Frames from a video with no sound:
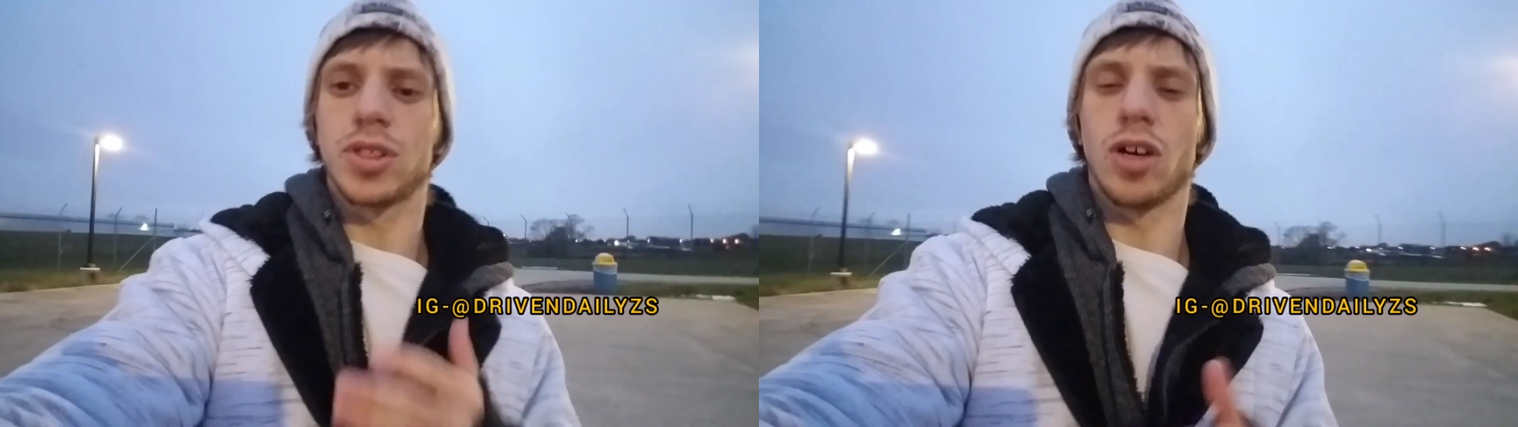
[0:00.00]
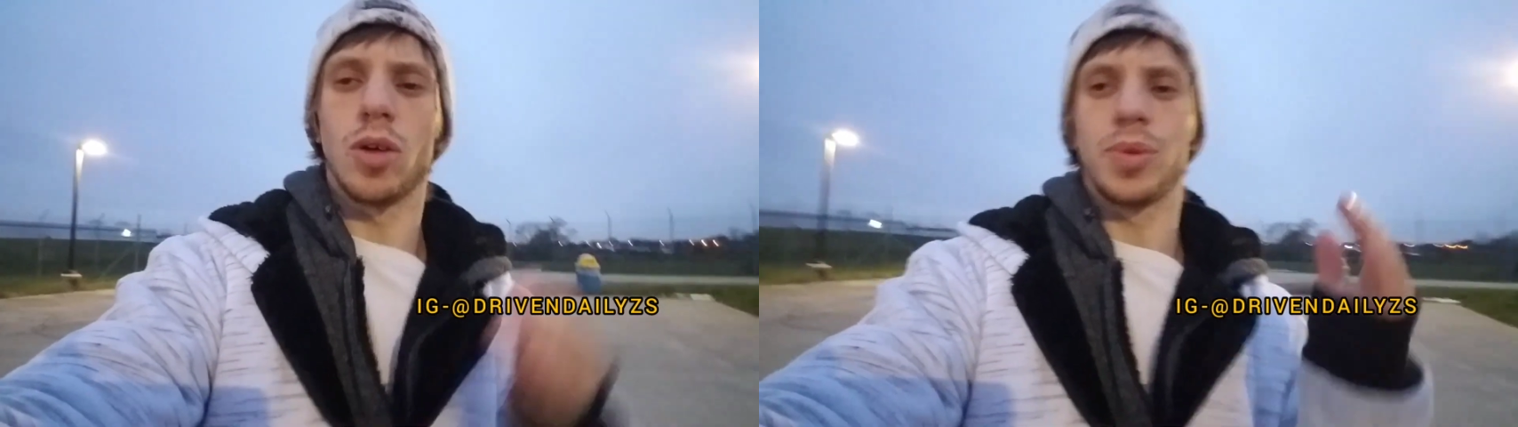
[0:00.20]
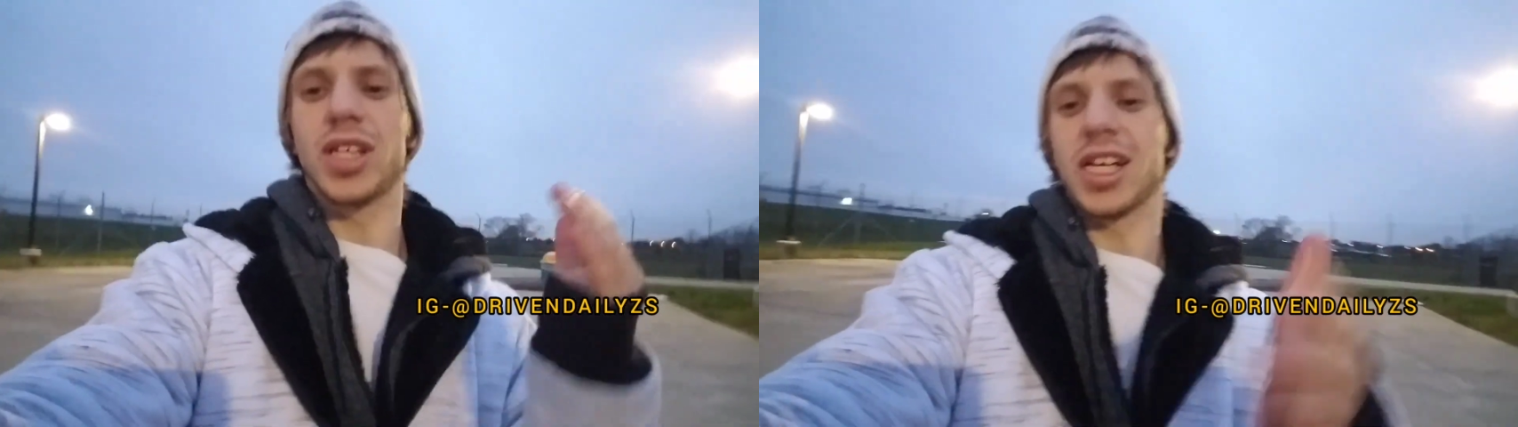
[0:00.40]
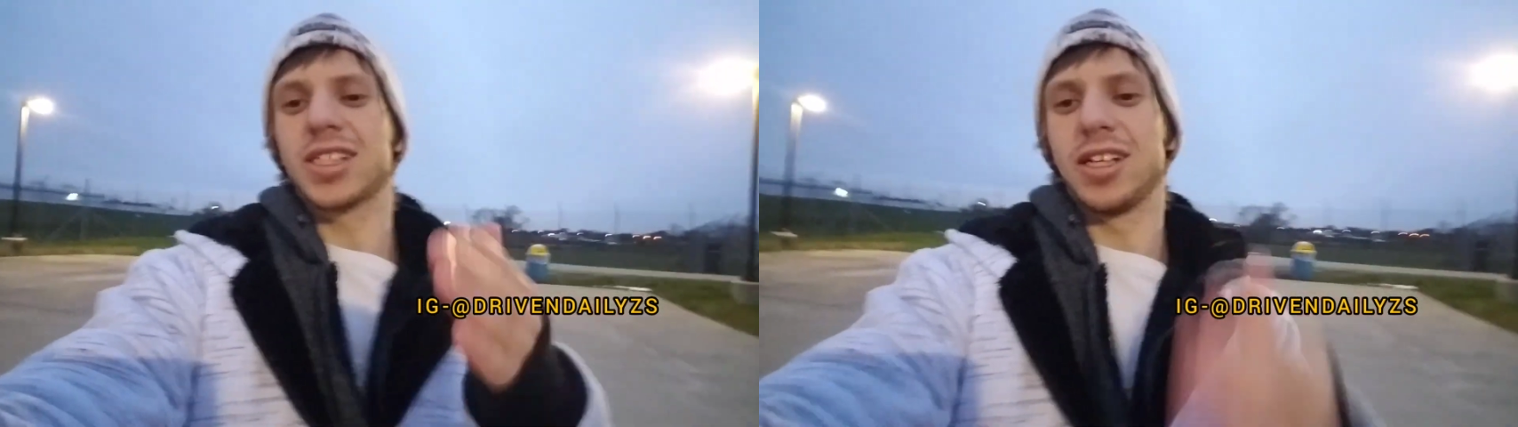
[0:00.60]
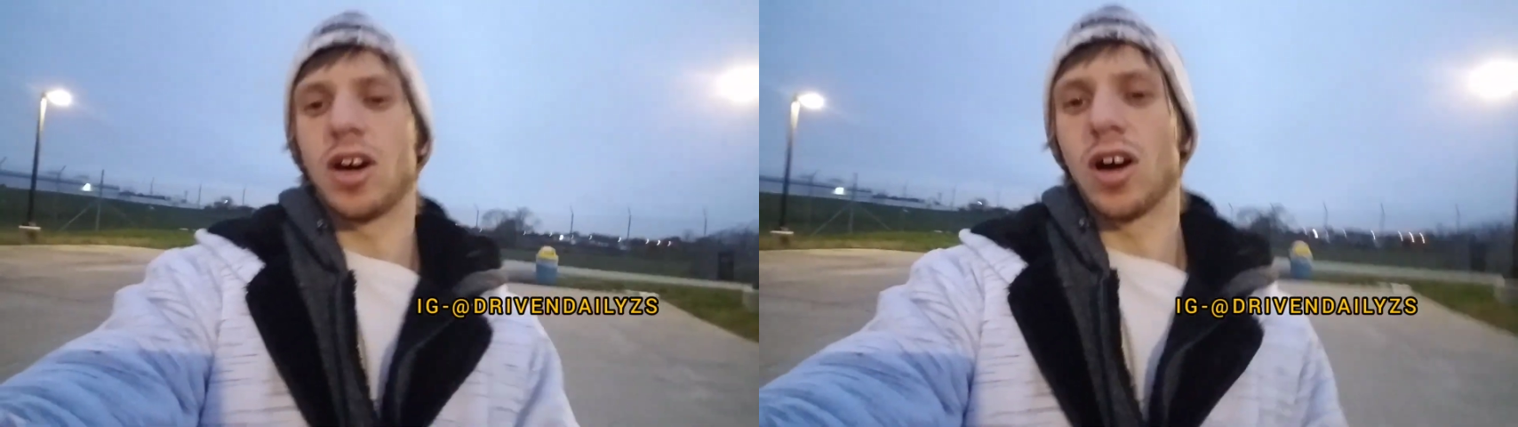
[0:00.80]
so I hope you guys
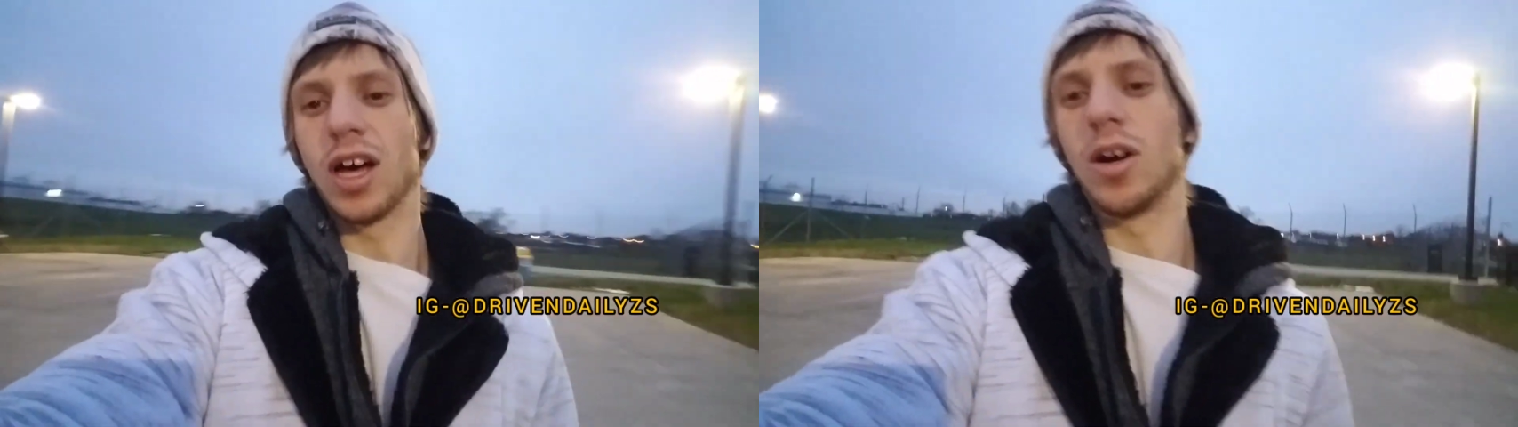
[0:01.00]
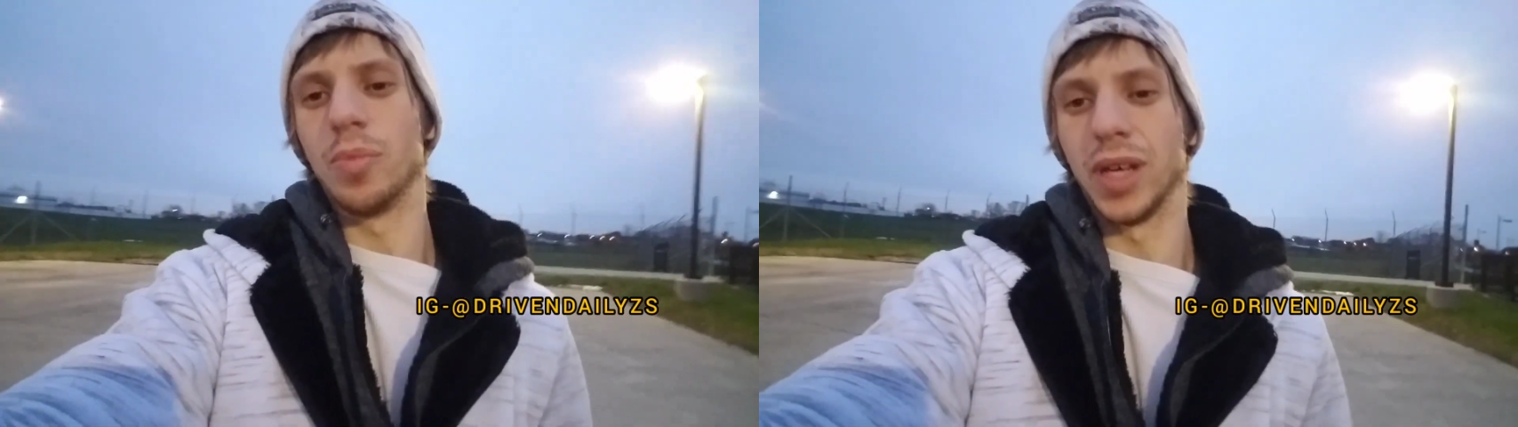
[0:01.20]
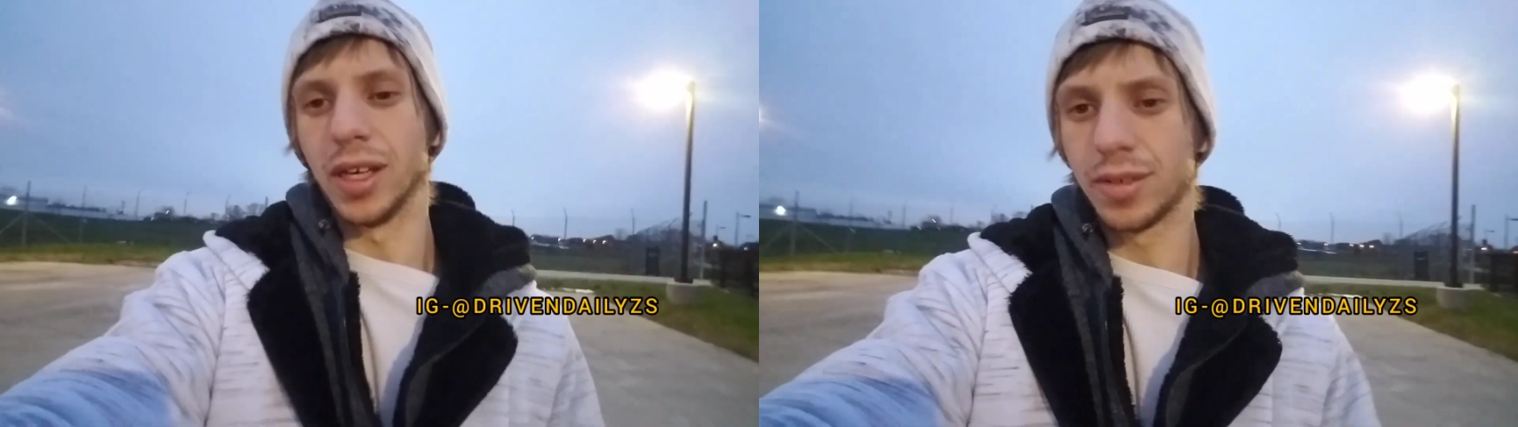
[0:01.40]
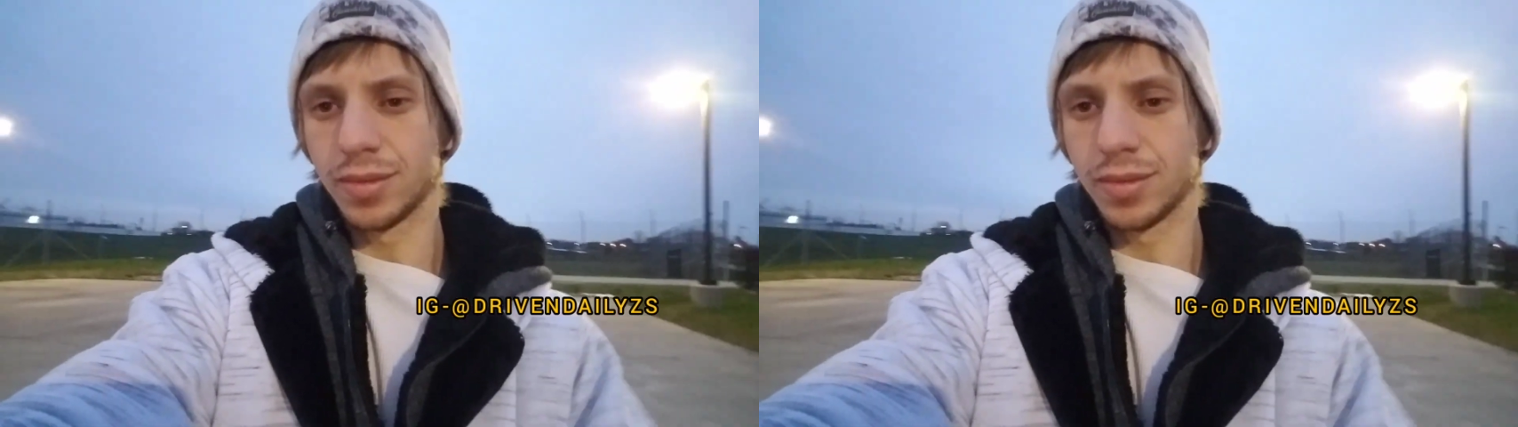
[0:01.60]
can all help me.